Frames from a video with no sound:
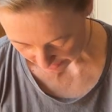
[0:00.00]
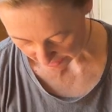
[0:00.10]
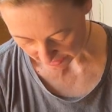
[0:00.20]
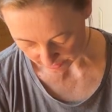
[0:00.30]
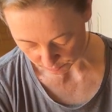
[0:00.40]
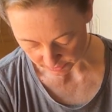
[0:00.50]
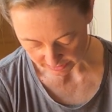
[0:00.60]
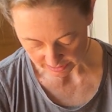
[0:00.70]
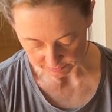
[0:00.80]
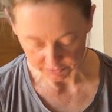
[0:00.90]
And we're gonna
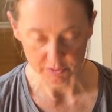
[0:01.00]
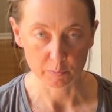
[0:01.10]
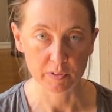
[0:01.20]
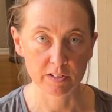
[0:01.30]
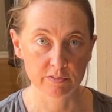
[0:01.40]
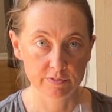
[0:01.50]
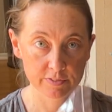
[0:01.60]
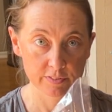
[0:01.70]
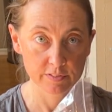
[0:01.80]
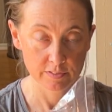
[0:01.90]
have a little bit of
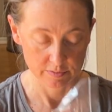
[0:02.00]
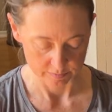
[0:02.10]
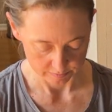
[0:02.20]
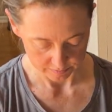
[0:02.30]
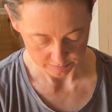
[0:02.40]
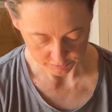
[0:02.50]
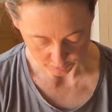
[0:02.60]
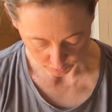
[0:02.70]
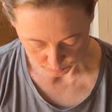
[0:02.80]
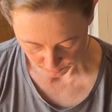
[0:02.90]

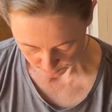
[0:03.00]
soap